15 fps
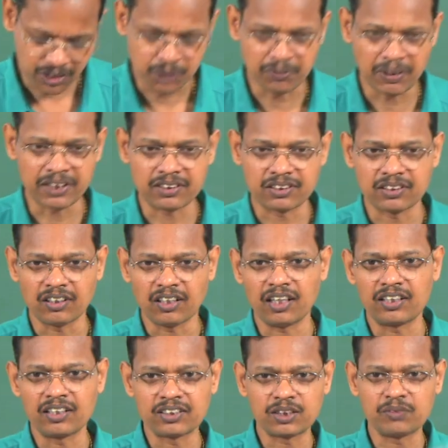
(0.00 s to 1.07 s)
in the space
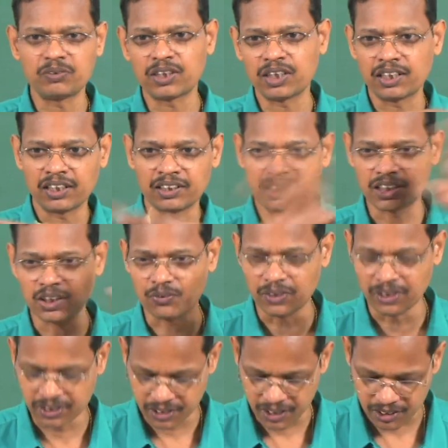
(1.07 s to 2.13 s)
are distributed in the
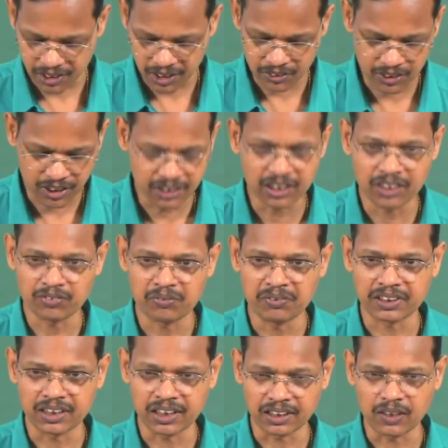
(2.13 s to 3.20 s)
sequence, right, that you get the
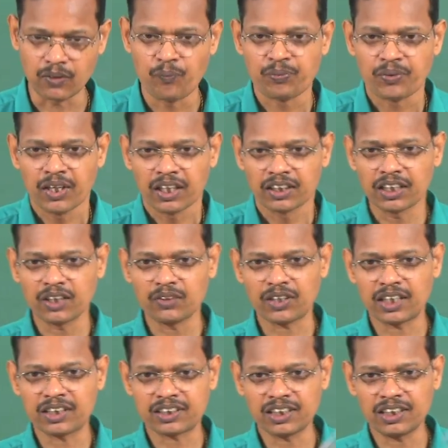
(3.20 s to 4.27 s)
information like that. Then you
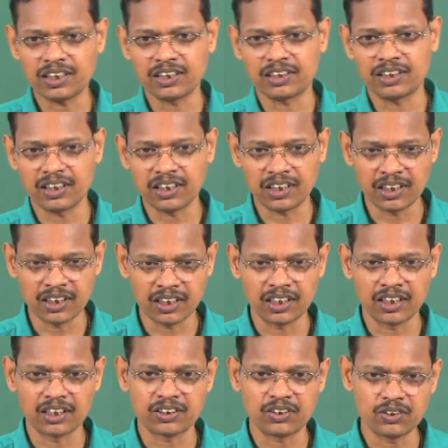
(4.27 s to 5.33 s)
can see
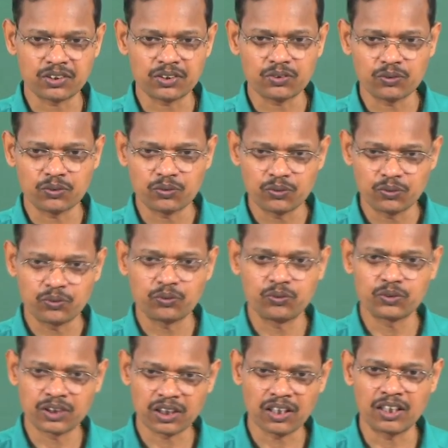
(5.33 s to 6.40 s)
the residues
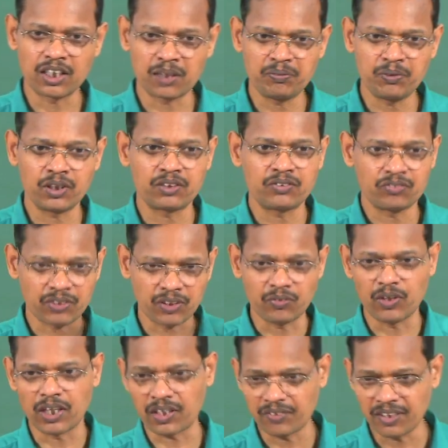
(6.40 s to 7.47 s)
which contribute from
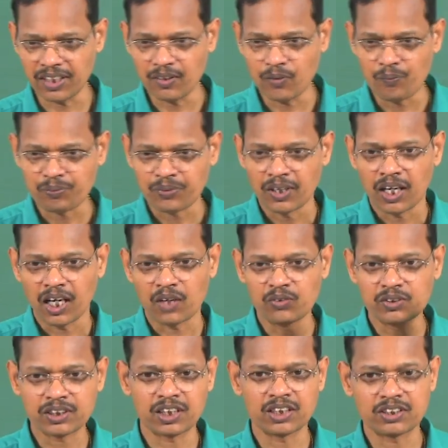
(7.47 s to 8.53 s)
far away and
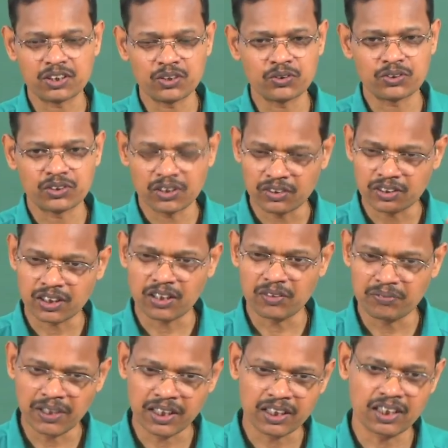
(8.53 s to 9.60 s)
which residues which
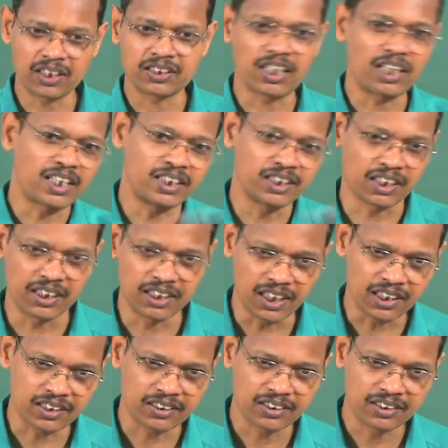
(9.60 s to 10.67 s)
make a short range
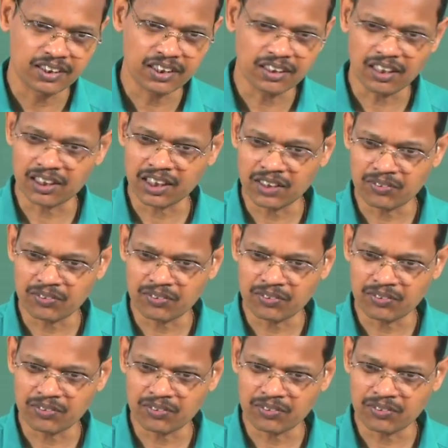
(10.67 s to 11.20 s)
contacts, and all the